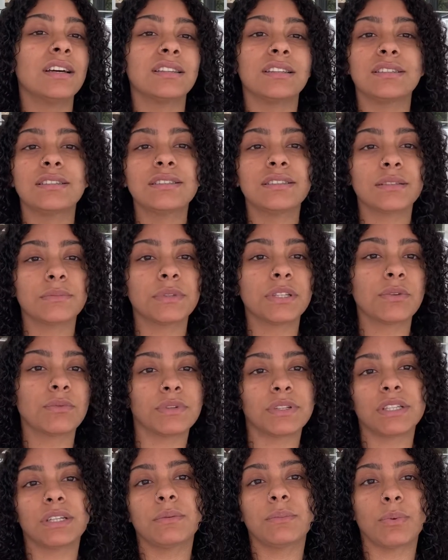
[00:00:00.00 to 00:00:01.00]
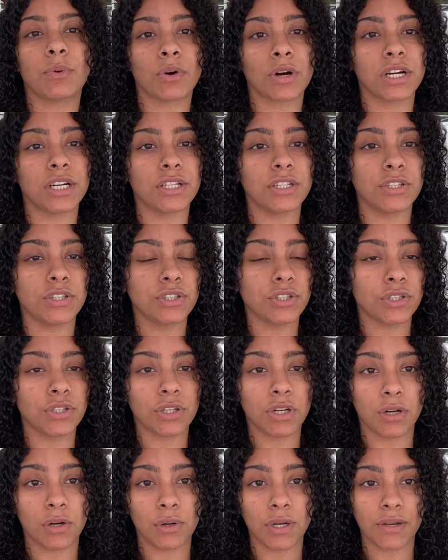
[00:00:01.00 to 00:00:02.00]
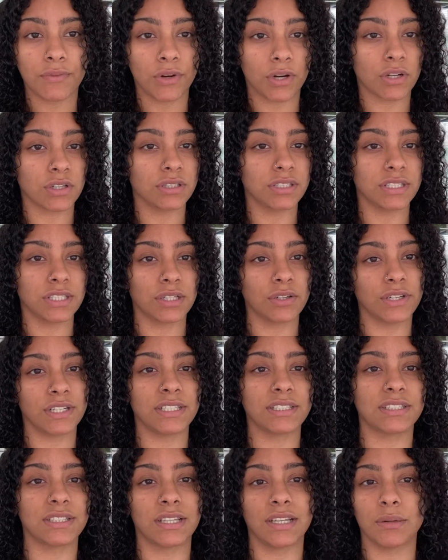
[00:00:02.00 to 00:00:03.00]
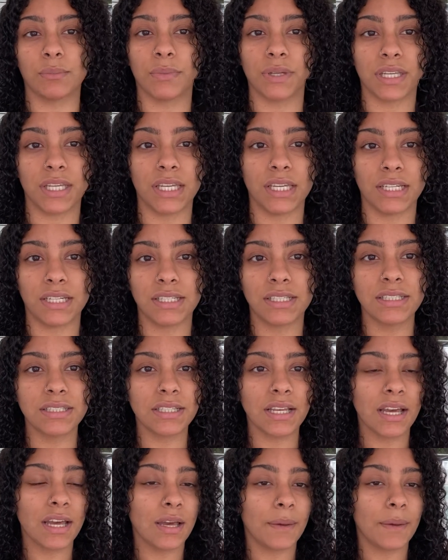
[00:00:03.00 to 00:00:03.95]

This is something really important you should know if you're considering selling bikinis,